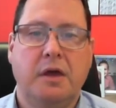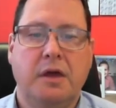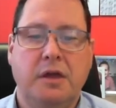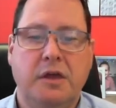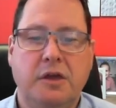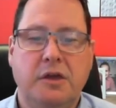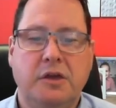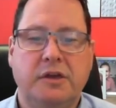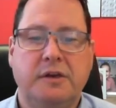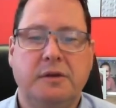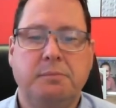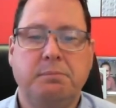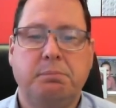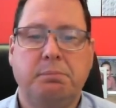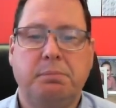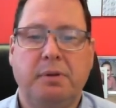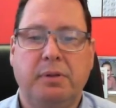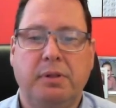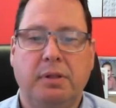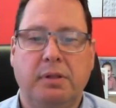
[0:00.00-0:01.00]

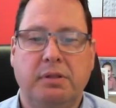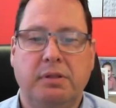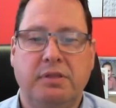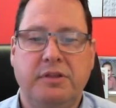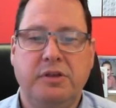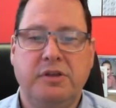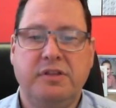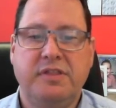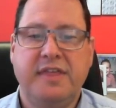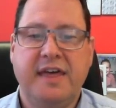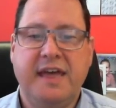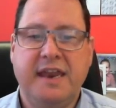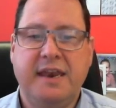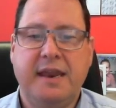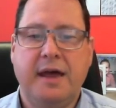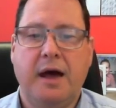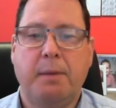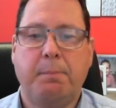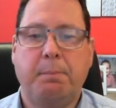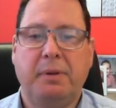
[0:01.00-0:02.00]
You then
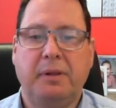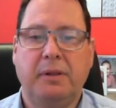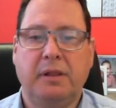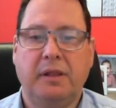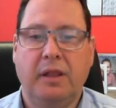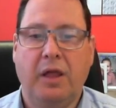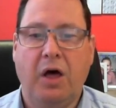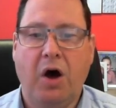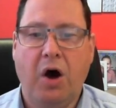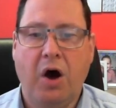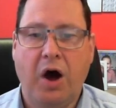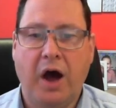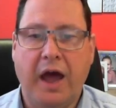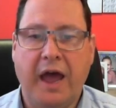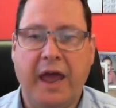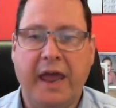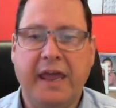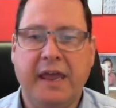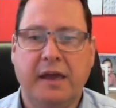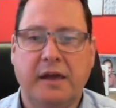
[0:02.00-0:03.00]

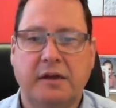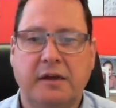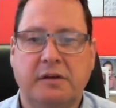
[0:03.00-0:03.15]
apply